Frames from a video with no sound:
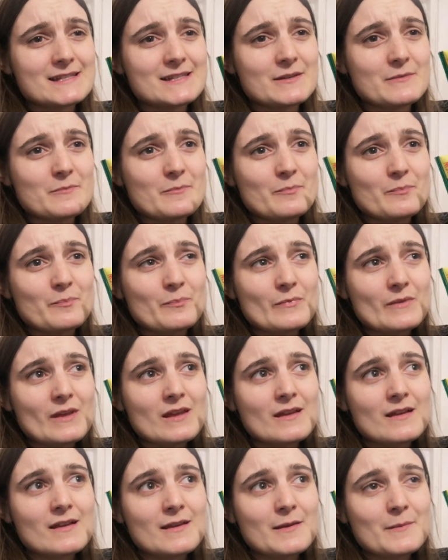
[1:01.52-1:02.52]
some
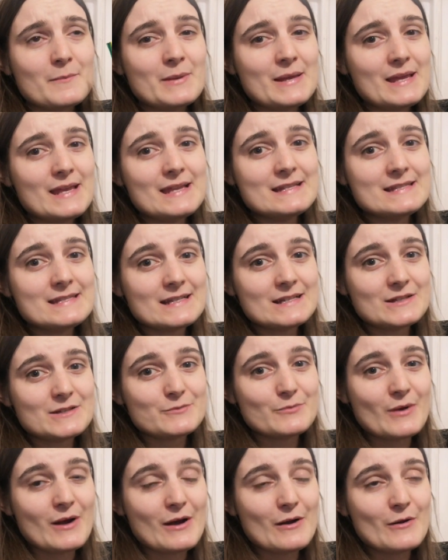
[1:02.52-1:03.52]
peas in as
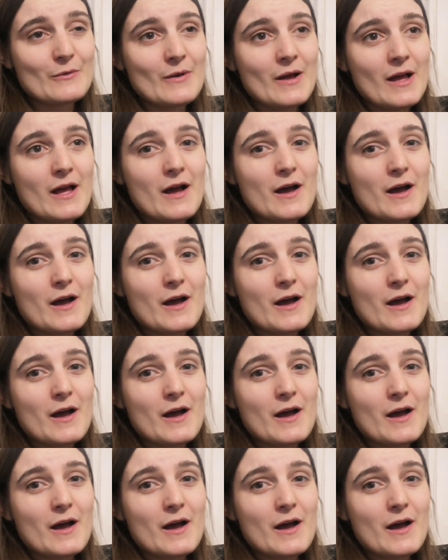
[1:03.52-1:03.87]
well.